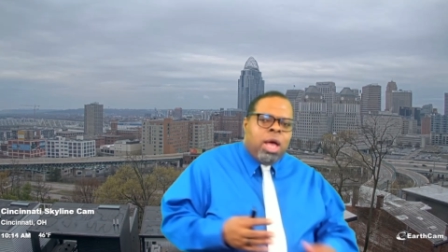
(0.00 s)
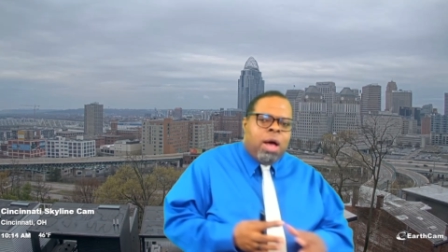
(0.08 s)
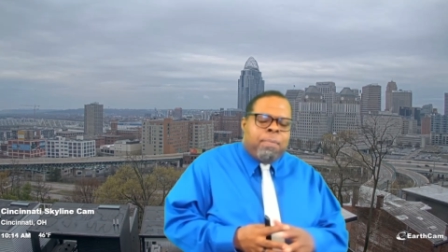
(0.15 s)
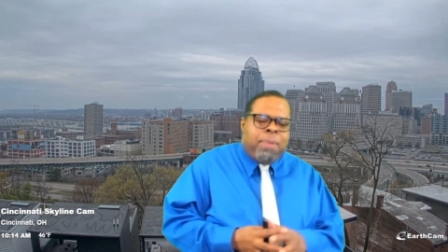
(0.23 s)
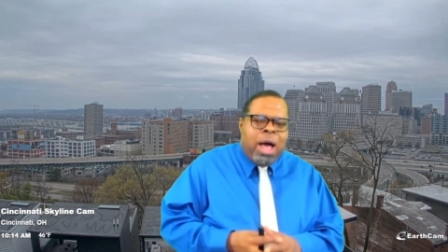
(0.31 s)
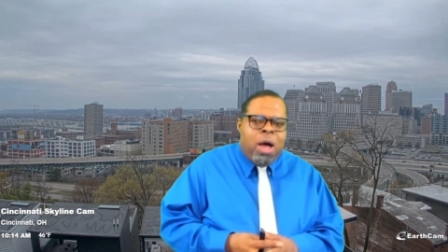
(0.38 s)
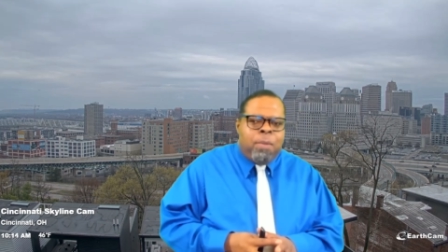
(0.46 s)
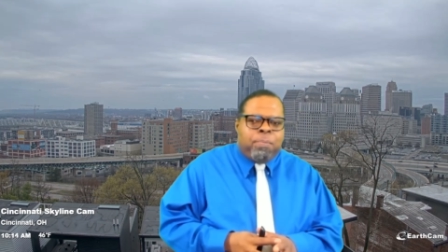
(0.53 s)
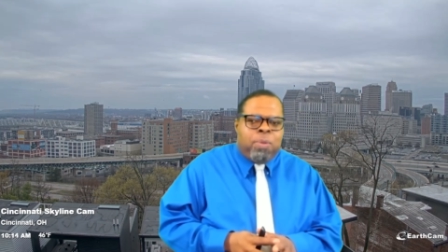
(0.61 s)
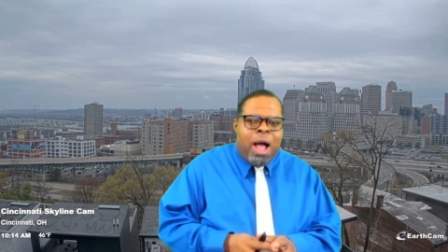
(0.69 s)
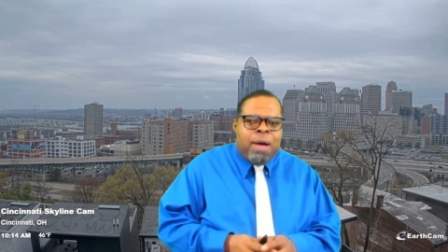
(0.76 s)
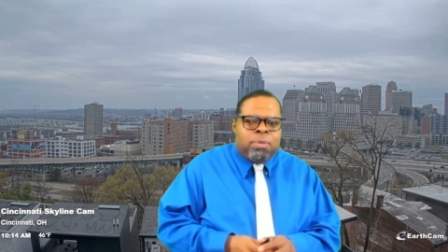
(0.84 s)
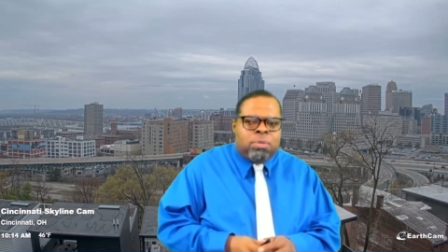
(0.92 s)
about
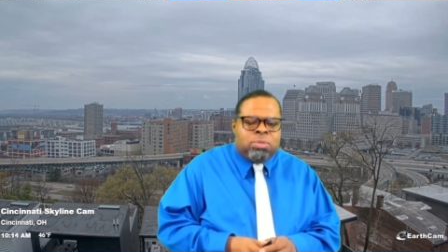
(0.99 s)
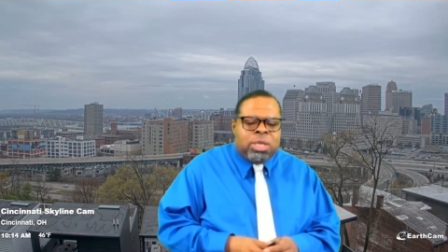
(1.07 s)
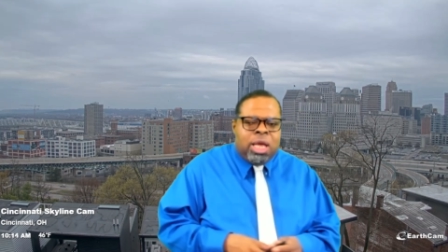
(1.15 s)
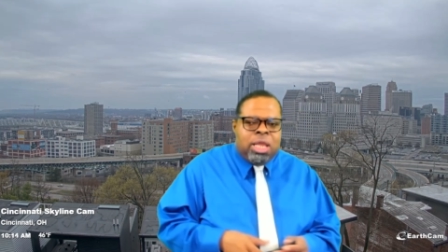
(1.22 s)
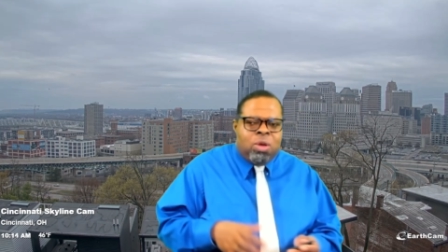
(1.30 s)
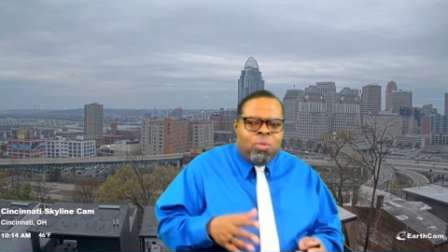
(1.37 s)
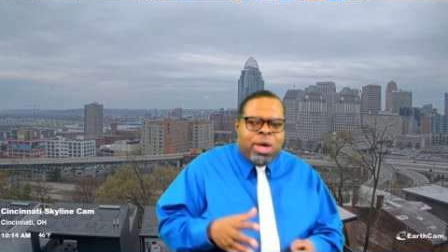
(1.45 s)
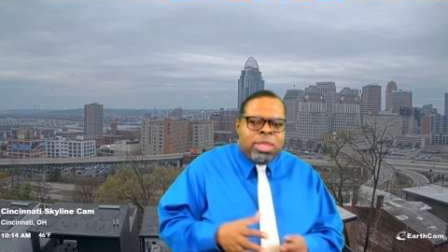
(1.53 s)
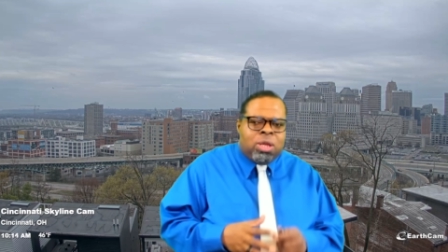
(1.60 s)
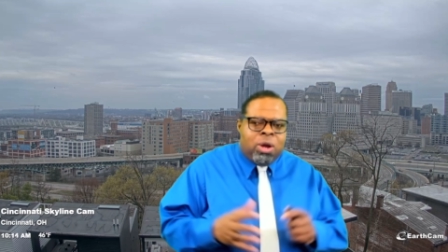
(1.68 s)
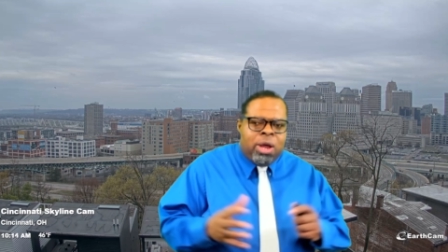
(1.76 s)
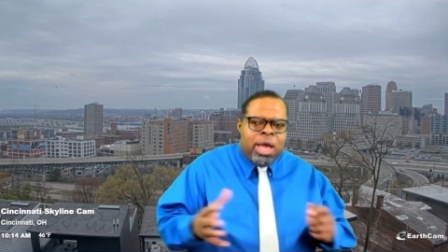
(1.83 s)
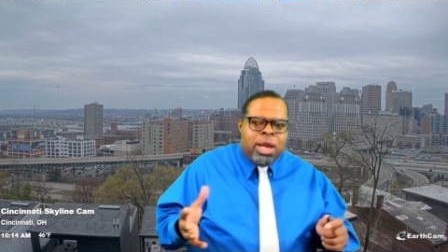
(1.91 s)
problems in the
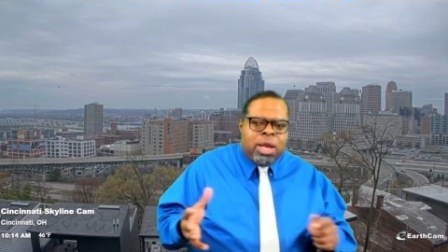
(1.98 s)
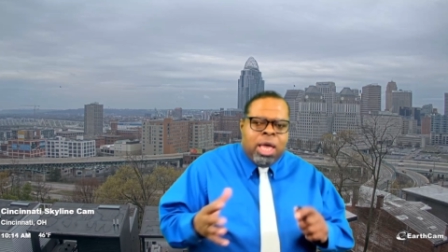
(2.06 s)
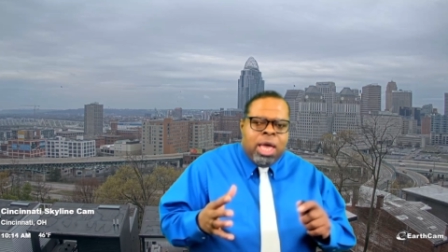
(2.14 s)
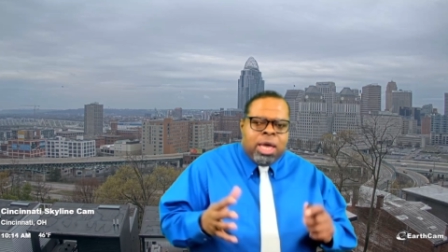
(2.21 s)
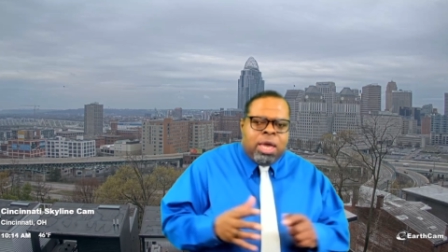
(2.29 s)
weather and